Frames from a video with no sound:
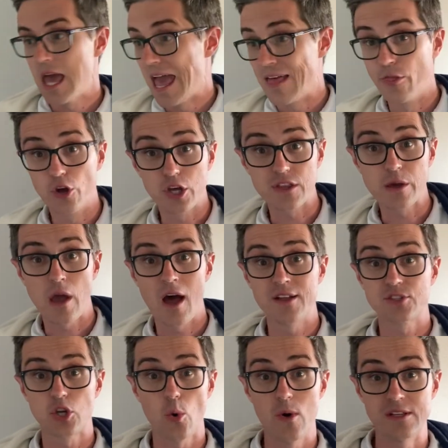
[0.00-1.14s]
and look at the
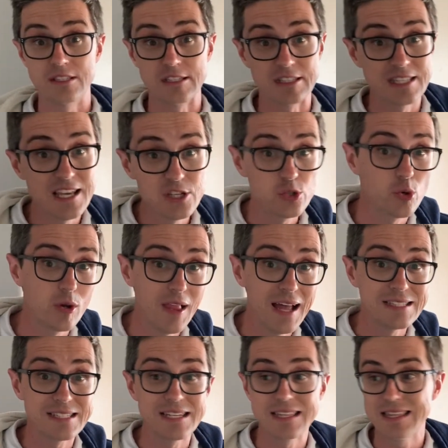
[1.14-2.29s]
consequences. The Israelites
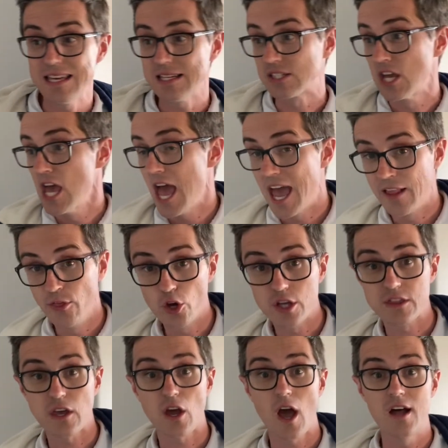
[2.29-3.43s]
did this, and look at
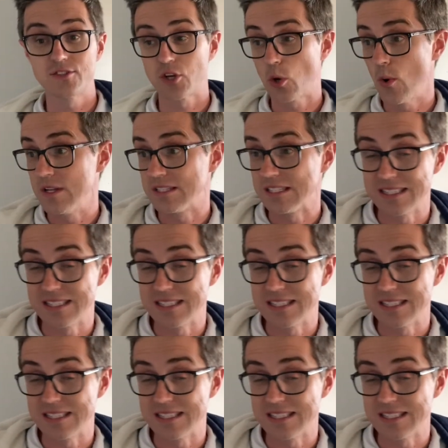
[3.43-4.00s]
the consequences.